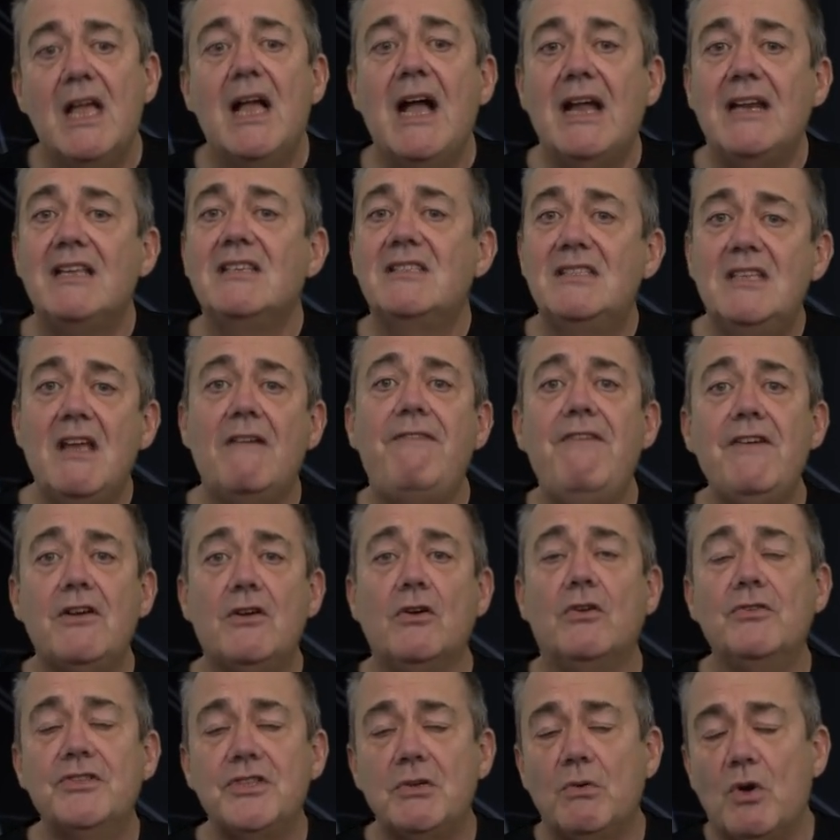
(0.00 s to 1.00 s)
And it's
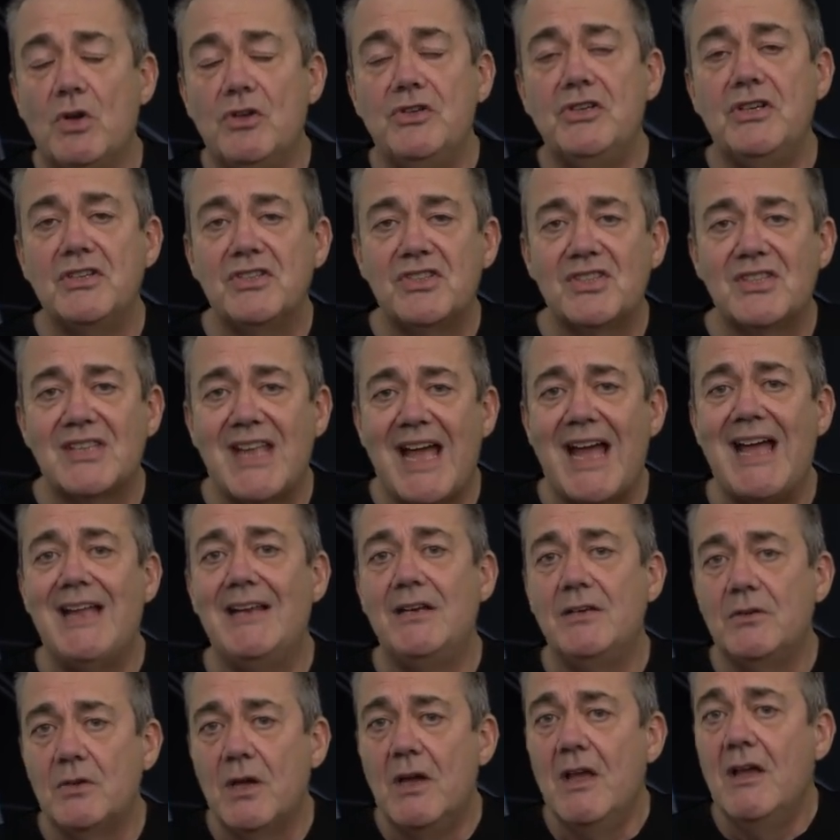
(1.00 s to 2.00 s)
difficult to
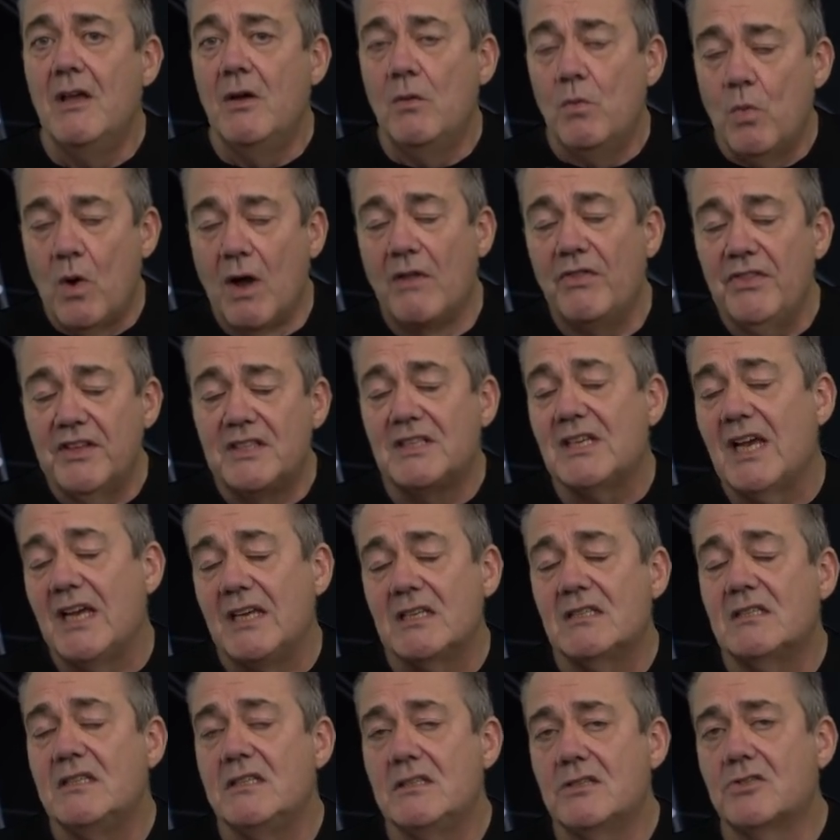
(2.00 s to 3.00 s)
understand what the
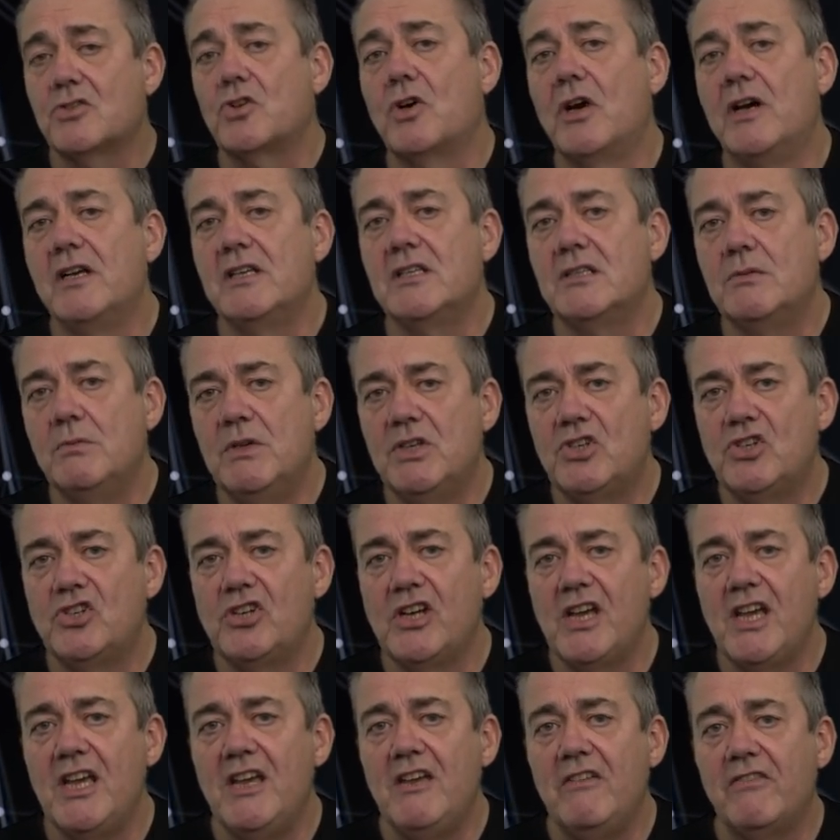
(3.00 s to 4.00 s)
test is trying to
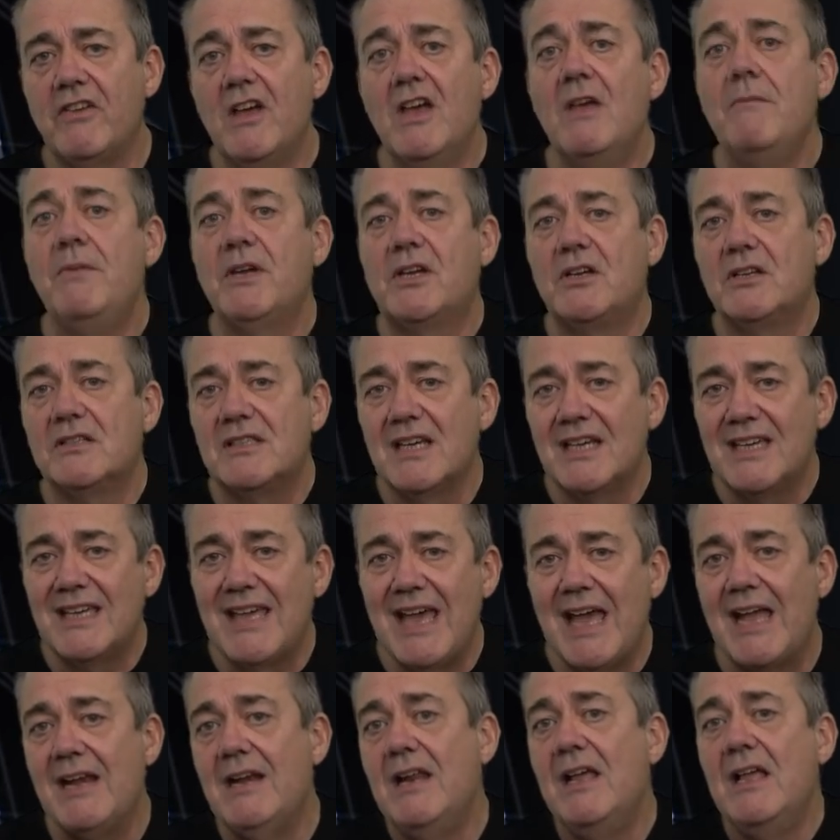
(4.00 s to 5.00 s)
achieve because,
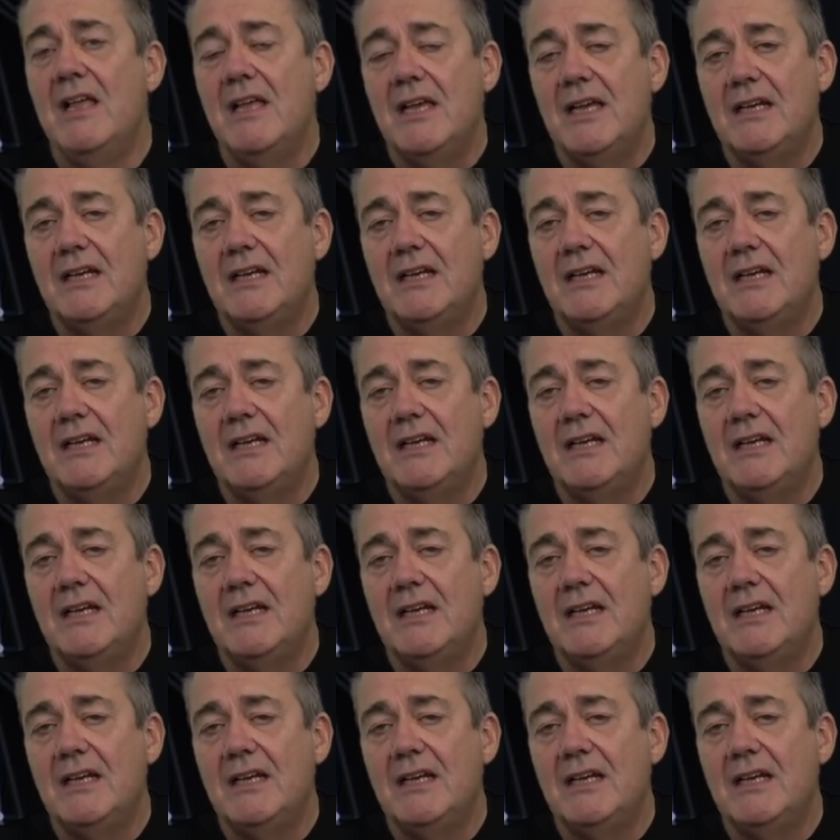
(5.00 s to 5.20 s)
again,